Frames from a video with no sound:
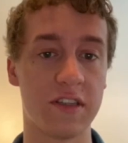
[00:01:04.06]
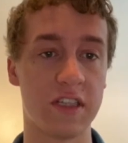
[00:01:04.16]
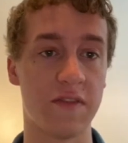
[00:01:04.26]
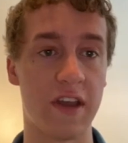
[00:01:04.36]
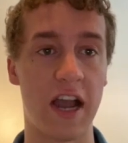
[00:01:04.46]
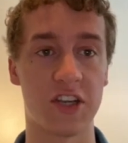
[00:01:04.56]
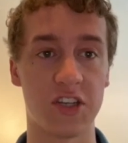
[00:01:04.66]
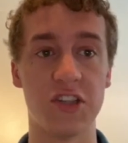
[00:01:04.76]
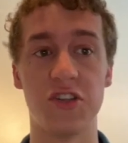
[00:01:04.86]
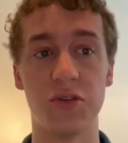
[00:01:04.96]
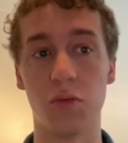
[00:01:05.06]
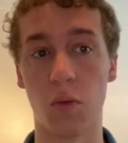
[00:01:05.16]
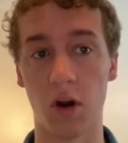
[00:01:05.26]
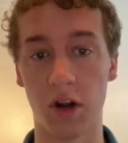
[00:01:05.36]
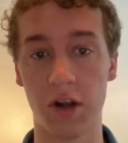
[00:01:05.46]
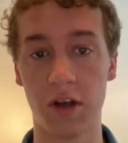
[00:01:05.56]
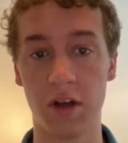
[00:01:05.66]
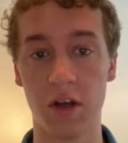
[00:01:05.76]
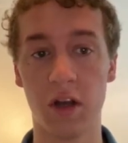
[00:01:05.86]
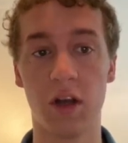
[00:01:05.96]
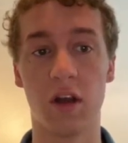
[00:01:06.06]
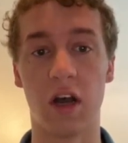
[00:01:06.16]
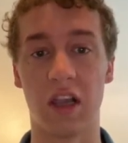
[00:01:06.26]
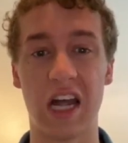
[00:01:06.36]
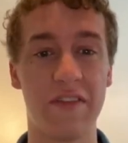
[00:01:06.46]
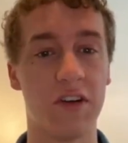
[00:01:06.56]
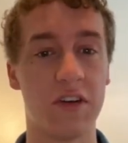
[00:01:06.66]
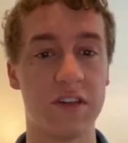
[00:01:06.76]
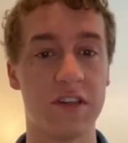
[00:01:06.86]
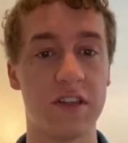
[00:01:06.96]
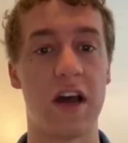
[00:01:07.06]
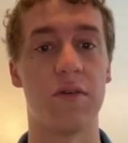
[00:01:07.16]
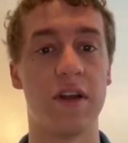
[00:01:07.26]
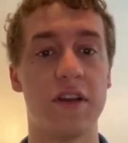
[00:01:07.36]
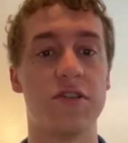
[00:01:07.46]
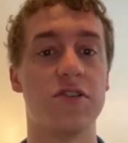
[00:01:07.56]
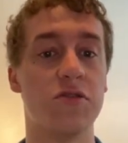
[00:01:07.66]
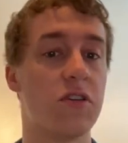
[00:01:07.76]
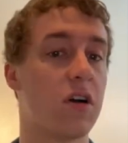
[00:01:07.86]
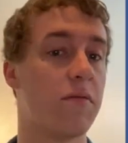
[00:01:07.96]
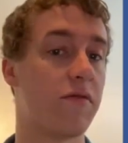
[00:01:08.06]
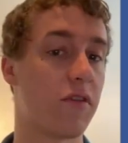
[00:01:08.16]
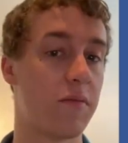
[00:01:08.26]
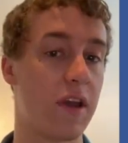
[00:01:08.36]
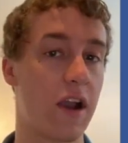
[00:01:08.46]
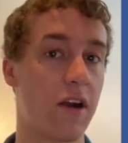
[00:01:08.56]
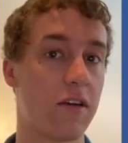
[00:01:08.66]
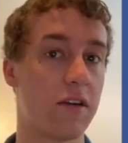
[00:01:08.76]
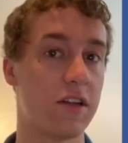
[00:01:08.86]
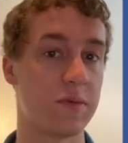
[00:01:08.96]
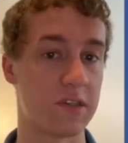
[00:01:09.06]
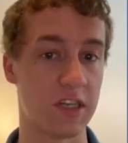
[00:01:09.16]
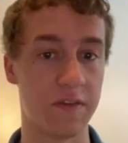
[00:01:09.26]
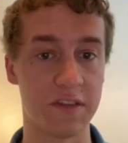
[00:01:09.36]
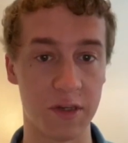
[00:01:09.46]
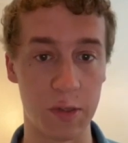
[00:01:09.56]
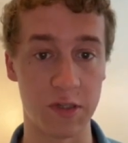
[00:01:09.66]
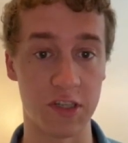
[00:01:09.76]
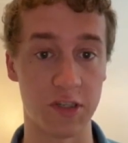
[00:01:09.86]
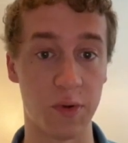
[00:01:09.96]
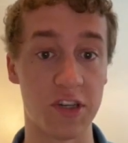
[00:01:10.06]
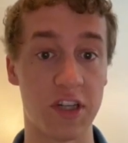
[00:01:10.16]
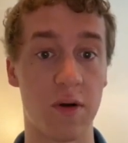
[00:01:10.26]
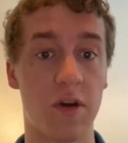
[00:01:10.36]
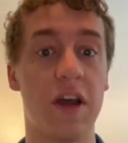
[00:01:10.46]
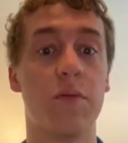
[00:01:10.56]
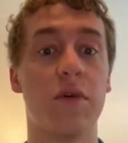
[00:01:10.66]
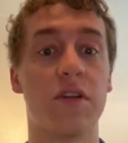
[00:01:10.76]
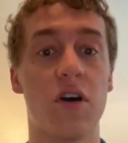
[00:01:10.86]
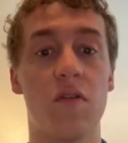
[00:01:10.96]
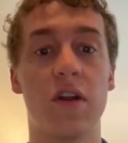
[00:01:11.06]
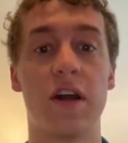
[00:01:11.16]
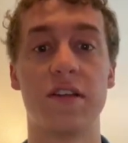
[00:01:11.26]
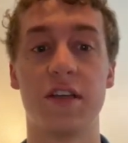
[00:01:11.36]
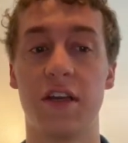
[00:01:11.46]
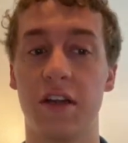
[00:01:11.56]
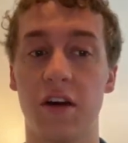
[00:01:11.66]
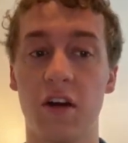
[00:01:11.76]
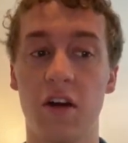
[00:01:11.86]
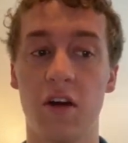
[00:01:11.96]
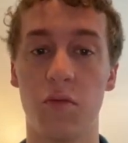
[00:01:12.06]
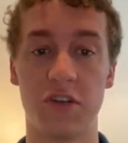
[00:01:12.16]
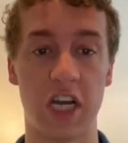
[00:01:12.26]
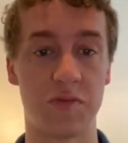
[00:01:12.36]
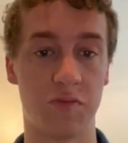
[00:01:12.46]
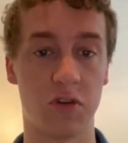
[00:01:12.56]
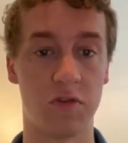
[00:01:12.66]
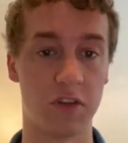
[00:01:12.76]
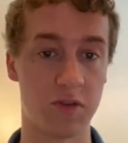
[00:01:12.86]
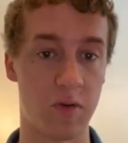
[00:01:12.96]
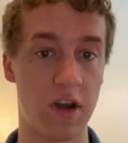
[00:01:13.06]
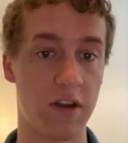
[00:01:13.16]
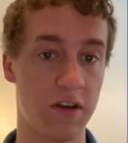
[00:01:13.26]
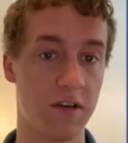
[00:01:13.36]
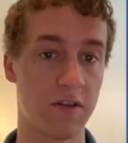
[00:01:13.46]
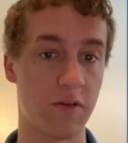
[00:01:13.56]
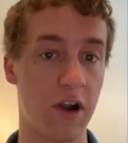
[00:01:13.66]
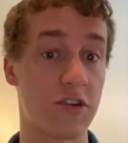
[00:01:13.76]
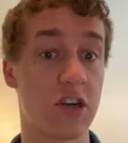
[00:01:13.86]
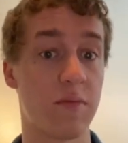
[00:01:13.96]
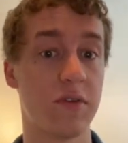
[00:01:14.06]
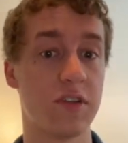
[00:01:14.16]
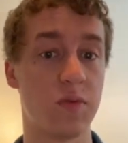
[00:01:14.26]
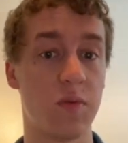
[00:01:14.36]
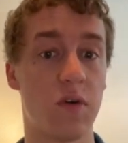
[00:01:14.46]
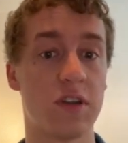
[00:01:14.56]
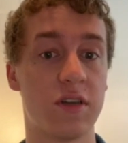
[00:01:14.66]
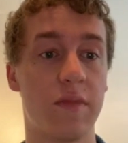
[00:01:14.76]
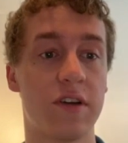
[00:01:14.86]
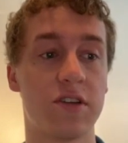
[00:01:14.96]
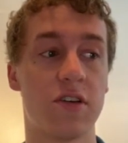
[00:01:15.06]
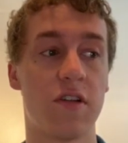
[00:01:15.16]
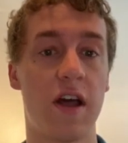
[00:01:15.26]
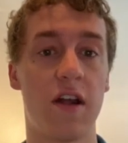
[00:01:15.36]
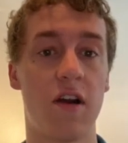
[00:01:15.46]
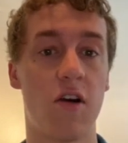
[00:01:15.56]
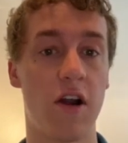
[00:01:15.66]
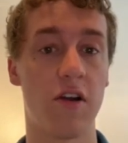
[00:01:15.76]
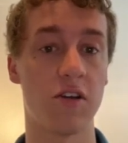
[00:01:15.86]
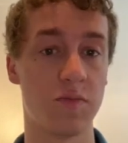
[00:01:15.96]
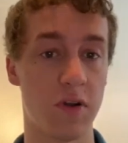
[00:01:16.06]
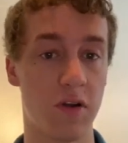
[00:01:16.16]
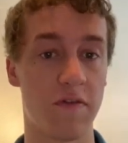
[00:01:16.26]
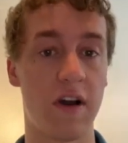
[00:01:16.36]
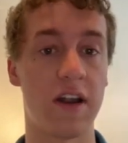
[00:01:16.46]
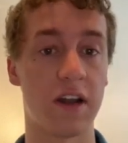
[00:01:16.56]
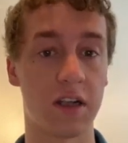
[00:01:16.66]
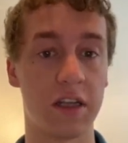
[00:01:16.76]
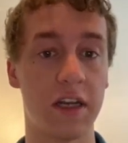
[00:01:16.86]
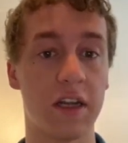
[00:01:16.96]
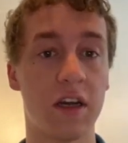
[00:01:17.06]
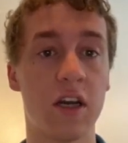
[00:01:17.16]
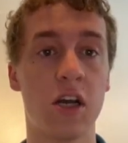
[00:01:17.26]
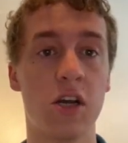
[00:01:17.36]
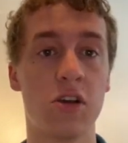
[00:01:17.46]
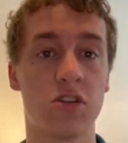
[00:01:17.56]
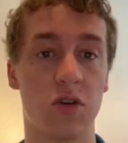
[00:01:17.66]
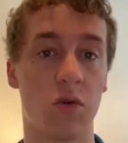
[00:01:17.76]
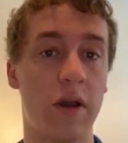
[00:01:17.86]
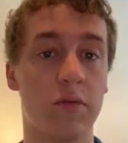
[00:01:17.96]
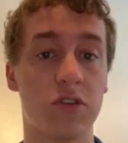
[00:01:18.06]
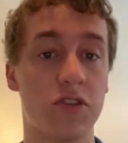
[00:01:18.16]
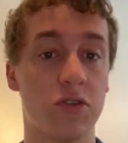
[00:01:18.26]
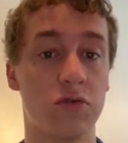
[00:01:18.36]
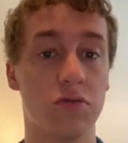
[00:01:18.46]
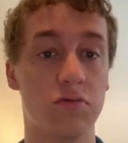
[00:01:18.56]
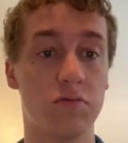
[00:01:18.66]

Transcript: see if they actually do work. A lot of illnesses nowadays do come from the air, especially given the situation that we're in with COVID-19, which has been proven to spread through air droplets. We want to make sure that our air is purified and clean so that we're able to